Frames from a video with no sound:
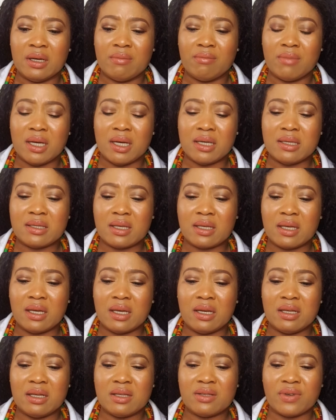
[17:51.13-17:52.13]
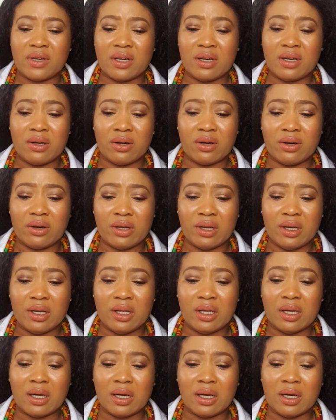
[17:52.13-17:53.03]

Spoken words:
my skin is very oily.